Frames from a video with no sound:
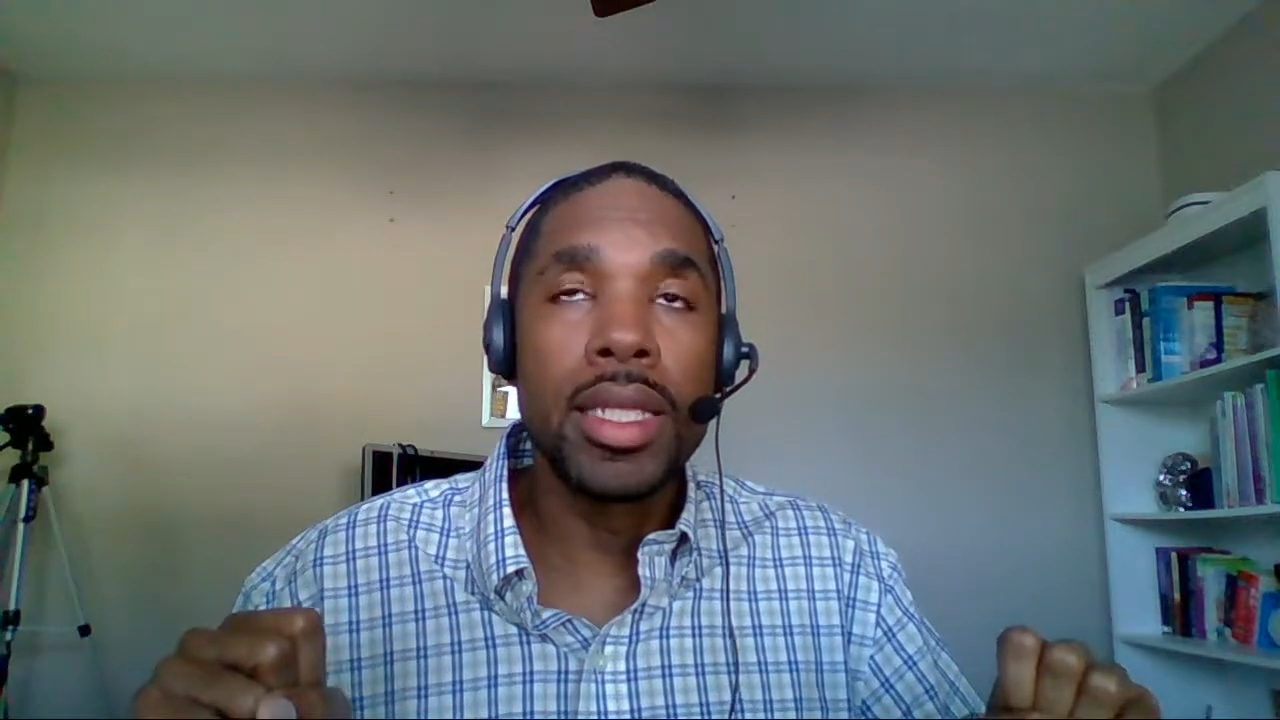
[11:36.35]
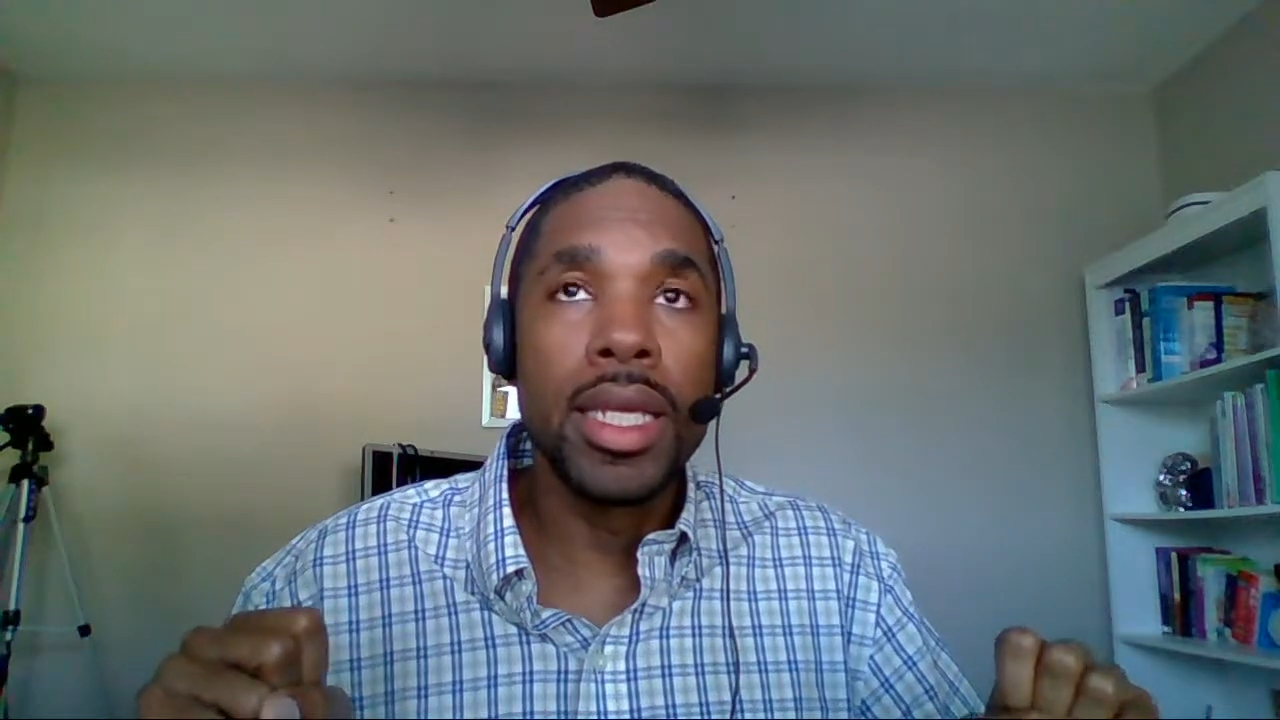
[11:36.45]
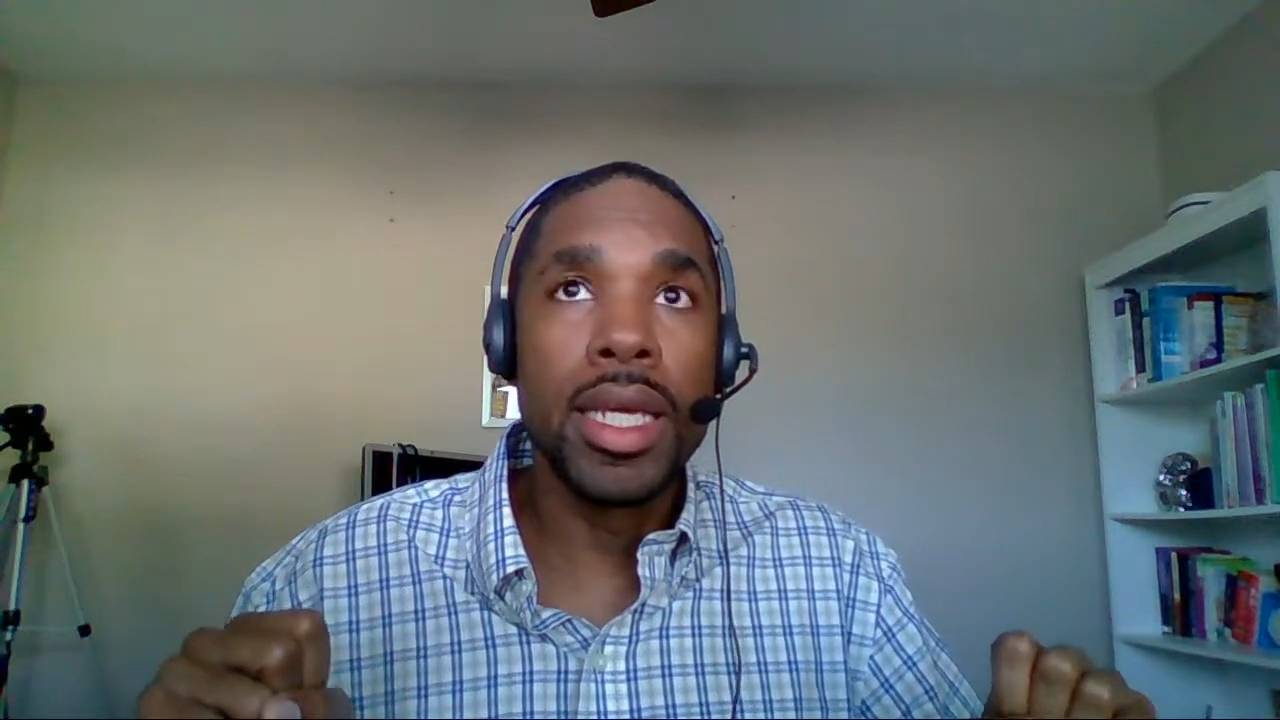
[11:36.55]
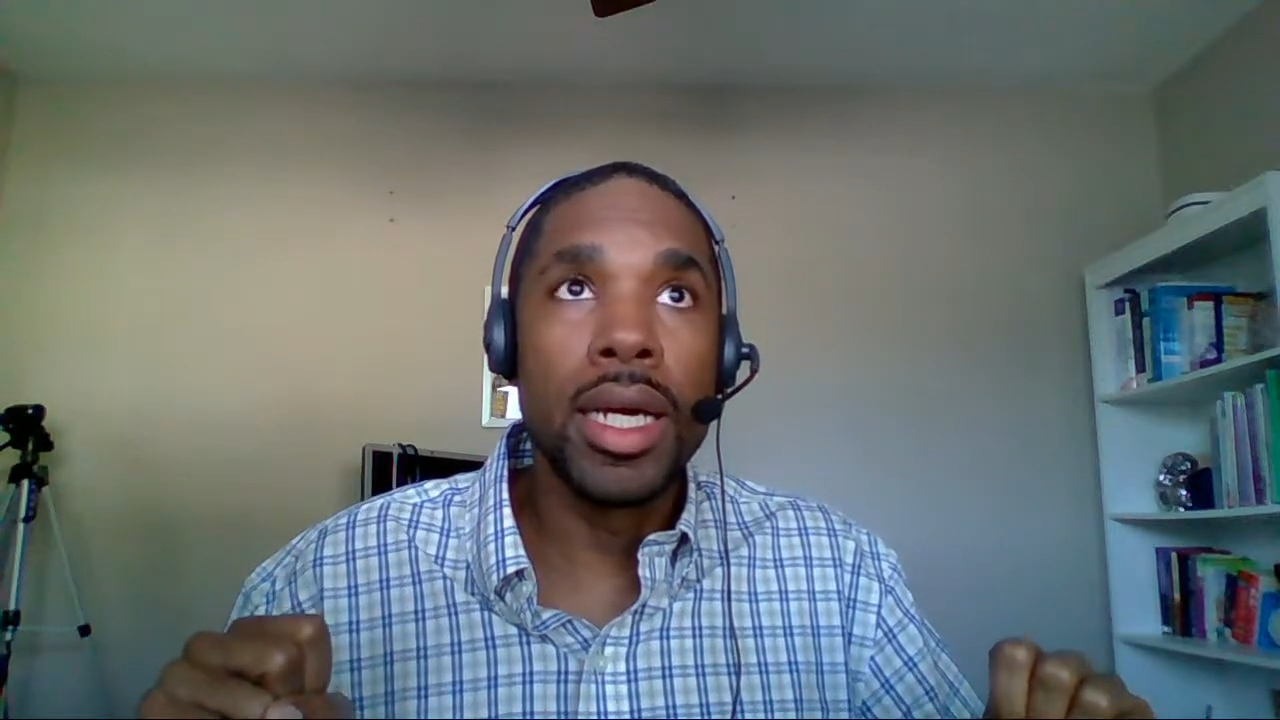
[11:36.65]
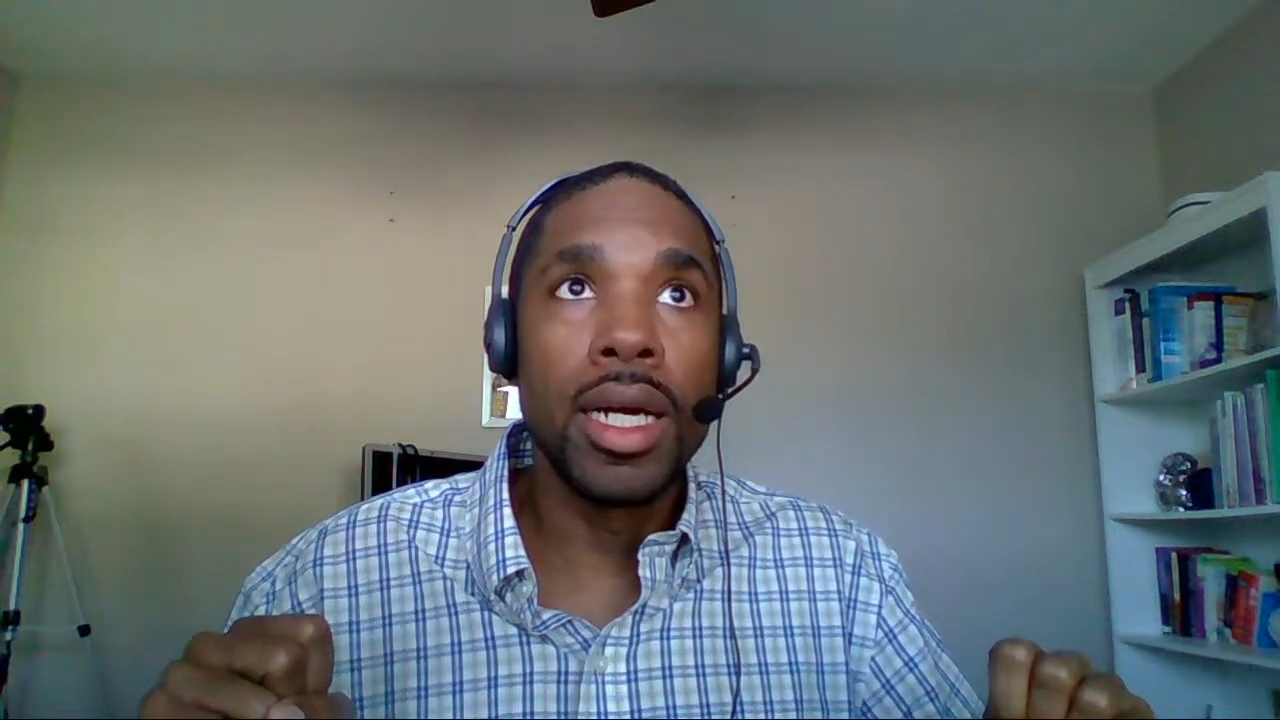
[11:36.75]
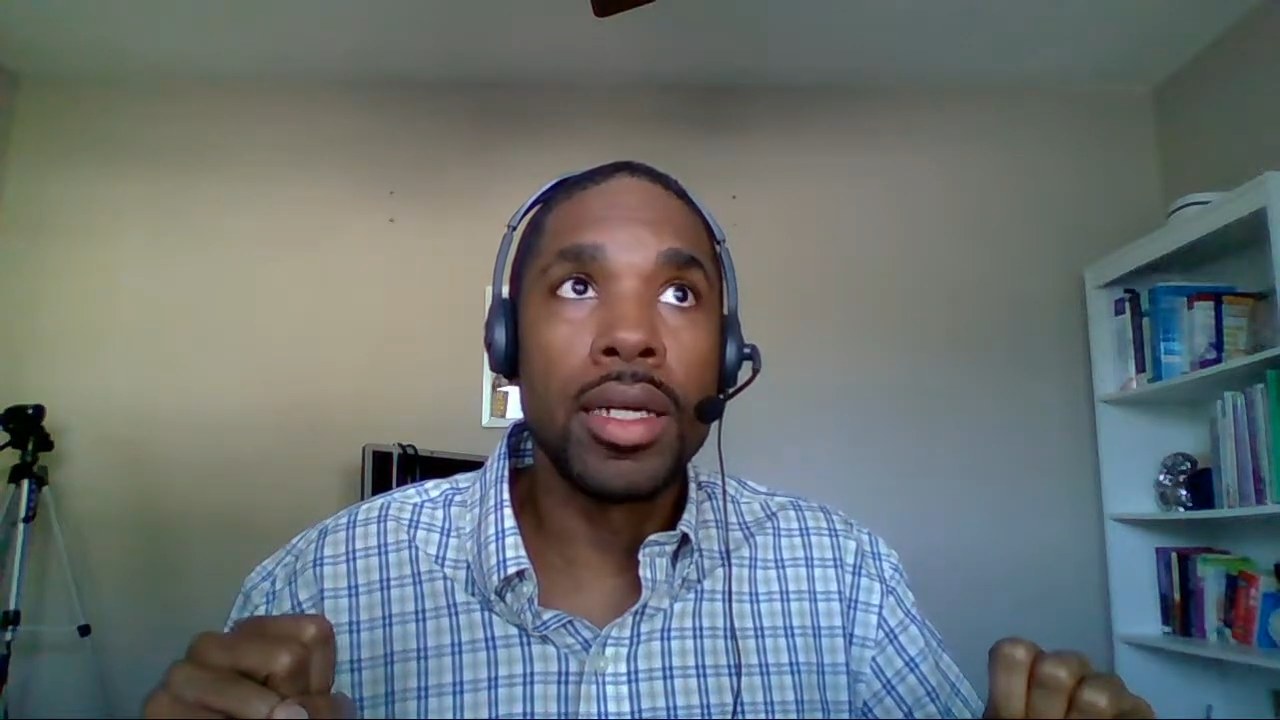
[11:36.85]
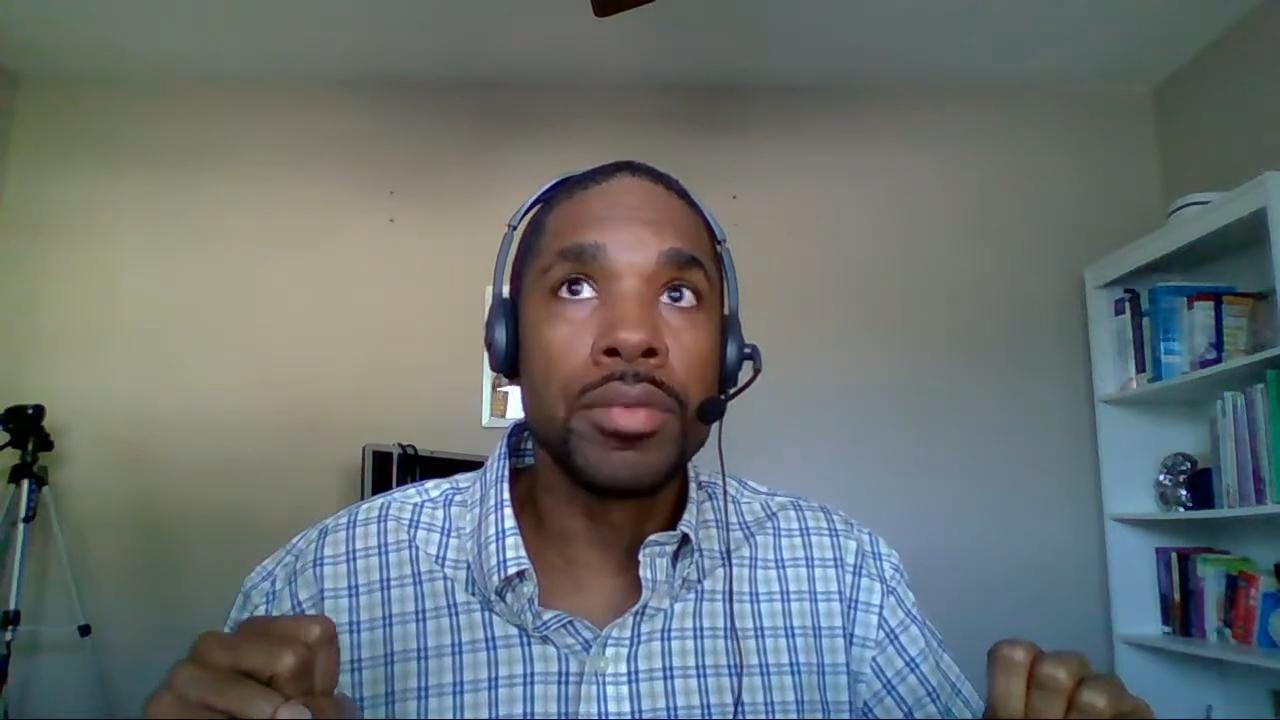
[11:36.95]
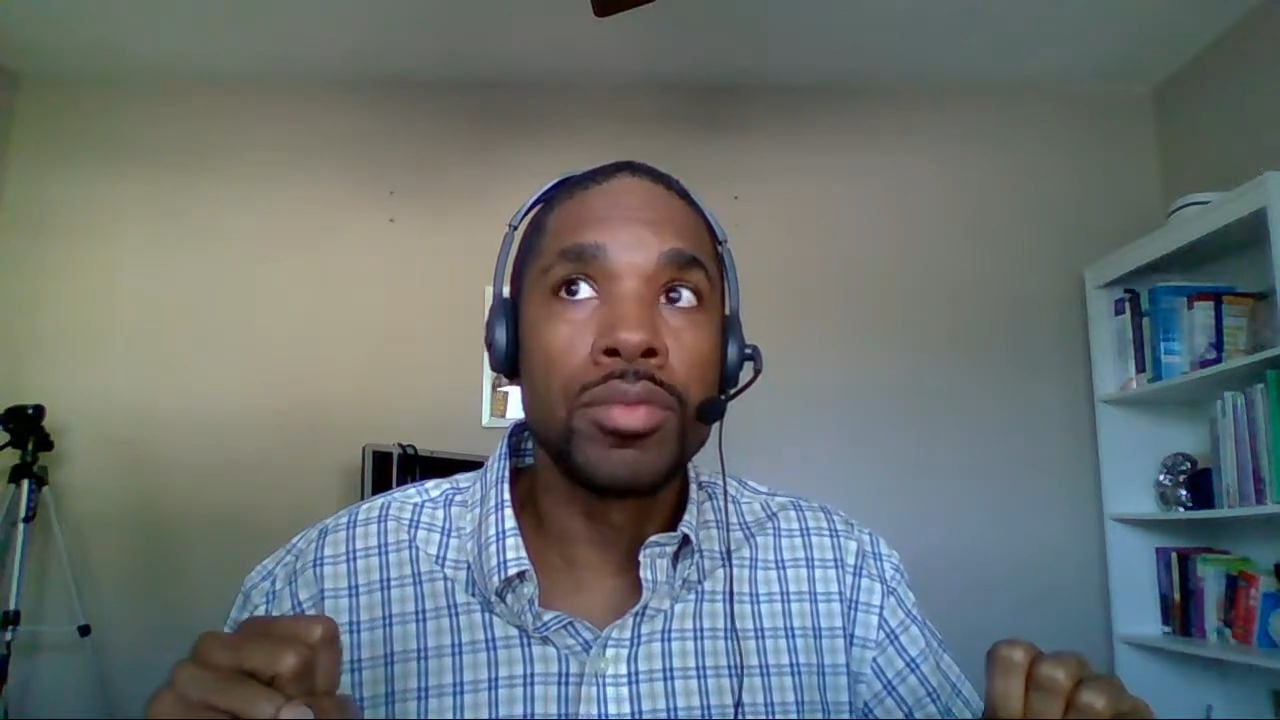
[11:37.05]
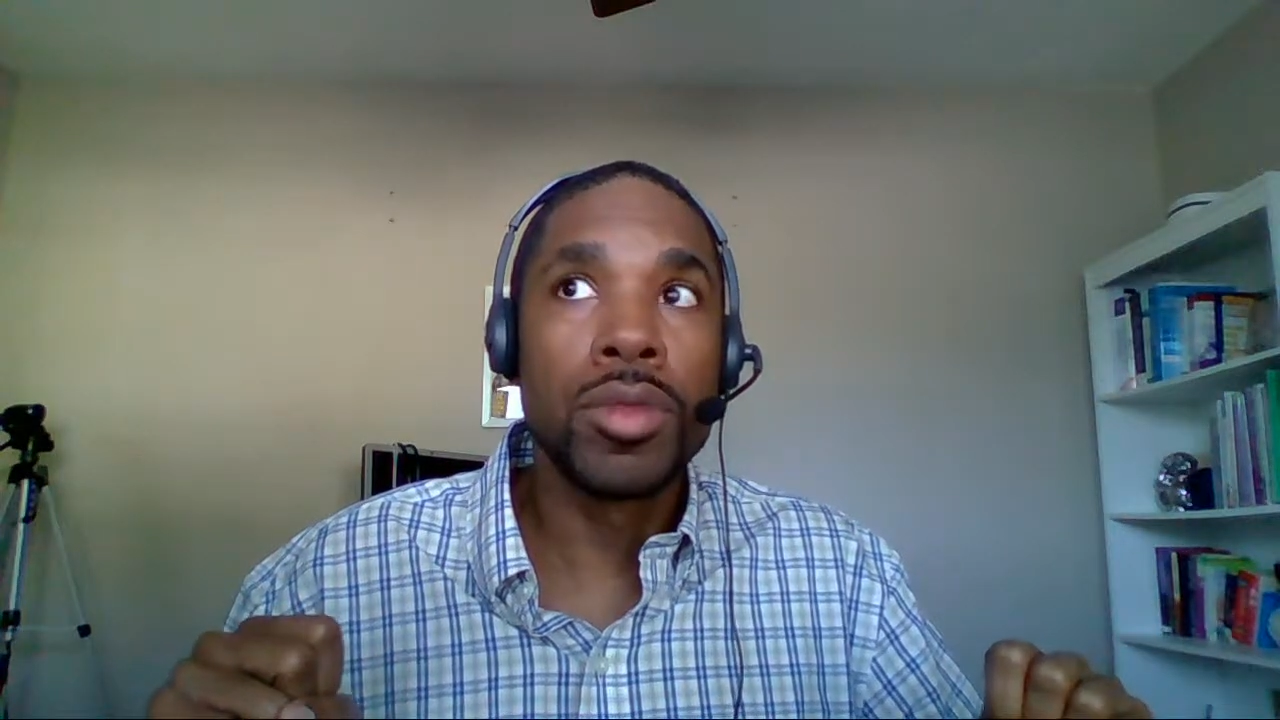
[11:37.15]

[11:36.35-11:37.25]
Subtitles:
the